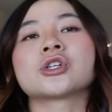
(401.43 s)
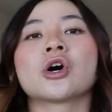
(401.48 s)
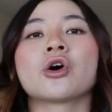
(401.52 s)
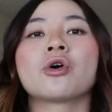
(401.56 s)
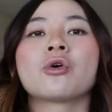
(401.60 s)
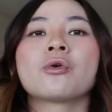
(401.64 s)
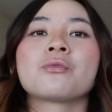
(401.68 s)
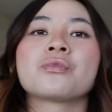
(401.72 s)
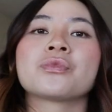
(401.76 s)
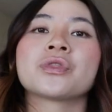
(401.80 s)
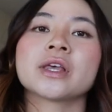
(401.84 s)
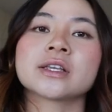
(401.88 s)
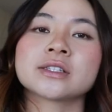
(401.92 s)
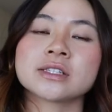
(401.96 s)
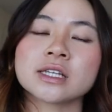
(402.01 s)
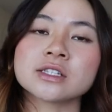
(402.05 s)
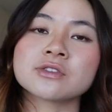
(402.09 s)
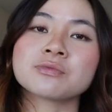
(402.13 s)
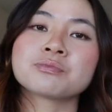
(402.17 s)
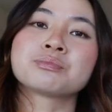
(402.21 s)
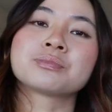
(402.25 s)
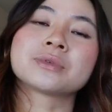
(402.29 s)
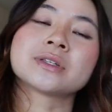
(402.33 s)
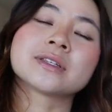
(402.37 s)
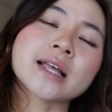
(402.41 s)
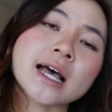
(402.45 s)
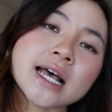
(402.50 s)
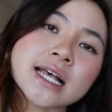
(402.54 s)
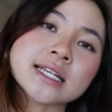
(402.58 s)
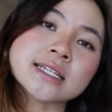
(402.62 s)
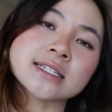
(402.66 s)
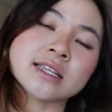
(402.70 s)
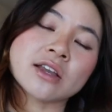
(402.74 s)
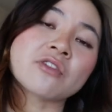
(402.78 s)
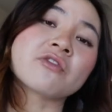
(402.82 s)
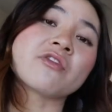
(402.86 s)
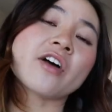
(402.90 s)
So this is
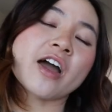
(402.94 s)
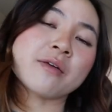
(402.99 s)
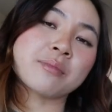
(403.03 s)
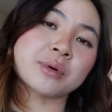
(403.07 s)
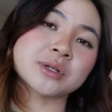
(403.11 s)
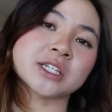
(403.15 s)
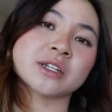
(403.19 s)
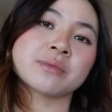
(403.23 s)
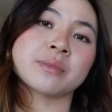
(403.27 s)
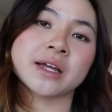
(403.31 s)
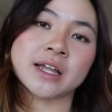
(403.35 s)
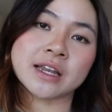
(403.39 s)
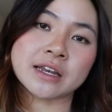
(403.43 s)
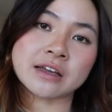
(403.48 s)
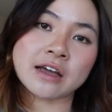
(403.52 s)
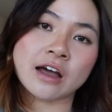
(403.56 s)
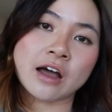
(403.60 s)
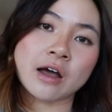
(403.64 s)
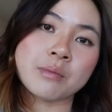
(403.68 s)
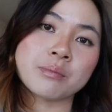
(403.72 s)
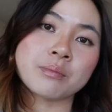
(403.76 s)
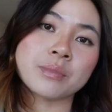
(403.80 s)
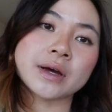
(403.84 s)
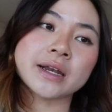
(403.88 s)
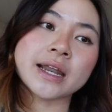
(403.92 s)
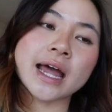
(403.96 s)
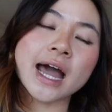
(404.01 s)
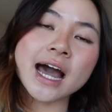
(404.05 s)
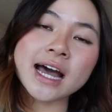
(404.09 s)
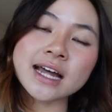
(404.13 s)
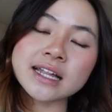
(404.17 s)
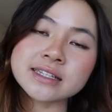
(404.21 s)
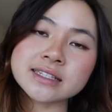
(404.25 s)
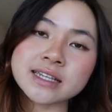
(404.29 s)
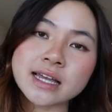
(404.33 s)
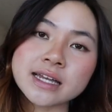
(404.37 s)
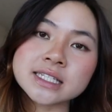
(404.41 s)
less than 5% of my income, but
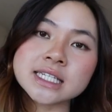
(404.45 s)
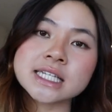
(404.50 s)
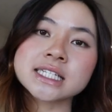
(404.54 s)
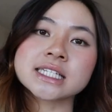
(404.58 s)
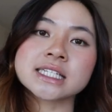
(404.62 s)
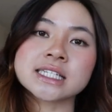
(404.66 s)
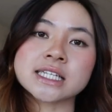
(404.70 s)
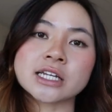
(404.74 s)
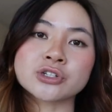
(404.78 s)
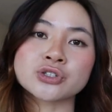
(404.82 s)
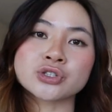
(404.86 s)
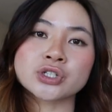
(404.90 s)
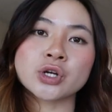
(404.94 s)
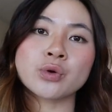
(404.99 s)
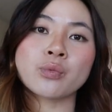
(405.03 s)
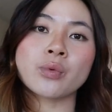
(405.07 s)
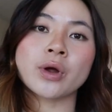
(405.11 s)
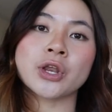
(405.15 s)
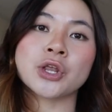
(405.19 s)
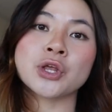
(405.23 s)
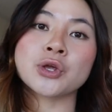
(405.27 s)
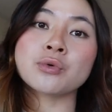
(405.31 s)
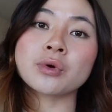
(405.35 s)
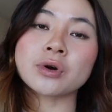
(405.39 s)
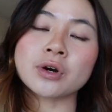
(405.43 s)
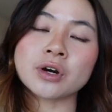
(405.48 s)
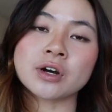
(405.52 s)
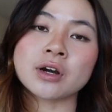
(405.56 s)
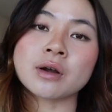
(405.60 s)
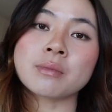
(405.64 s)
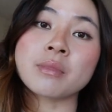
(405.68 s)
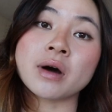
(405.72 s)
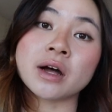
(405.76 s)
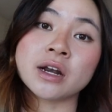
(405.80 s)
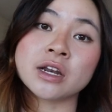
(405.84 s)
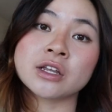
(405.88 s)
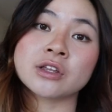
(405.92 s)
AdSense is essentially when you
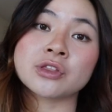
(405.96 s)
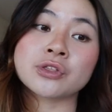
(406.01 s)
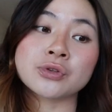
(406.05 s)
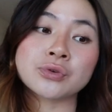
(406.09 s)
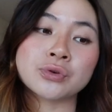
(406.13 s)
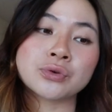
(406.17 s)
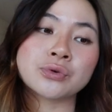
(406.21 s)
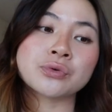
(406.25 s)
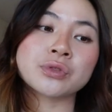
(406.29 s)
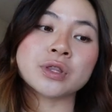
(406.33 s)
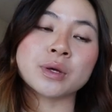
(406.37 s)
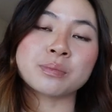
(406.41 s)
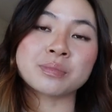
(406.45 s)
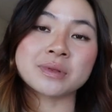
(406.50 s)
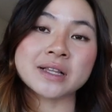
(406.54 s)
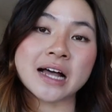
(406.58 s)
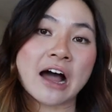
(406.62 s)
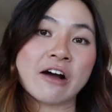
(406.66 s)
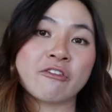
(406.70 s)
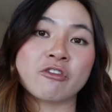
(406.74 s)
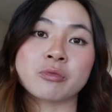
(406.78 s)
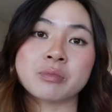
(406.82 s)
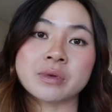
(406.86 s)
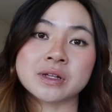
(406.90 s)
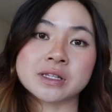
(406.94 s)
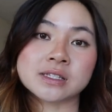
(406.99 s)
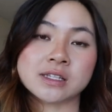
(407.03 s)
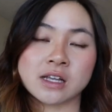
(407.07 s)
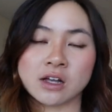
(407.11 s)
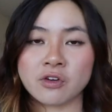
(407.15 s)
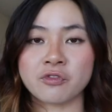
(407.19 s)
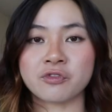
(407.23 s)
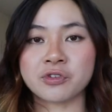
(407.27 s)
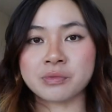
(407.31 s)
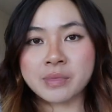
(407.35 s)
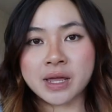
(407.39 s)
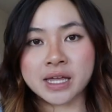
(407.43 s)
earn money through the platform
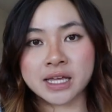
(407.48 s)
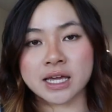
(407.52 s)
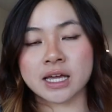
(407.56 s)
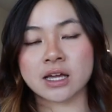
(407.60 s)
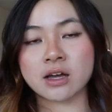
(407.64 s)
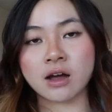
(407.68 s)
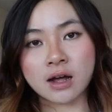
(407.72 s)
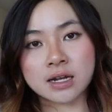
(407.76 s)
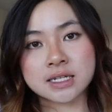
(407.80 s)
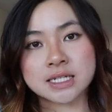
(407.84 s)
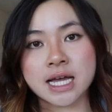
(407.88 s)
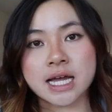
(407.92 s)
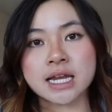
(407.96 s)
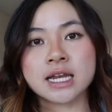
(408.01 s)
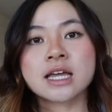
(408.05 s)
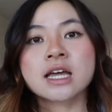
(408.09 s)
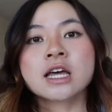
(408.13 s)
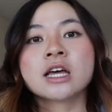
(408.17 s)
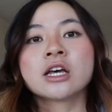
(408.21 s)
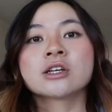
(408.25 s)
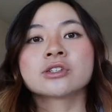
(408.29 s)
itself for making content.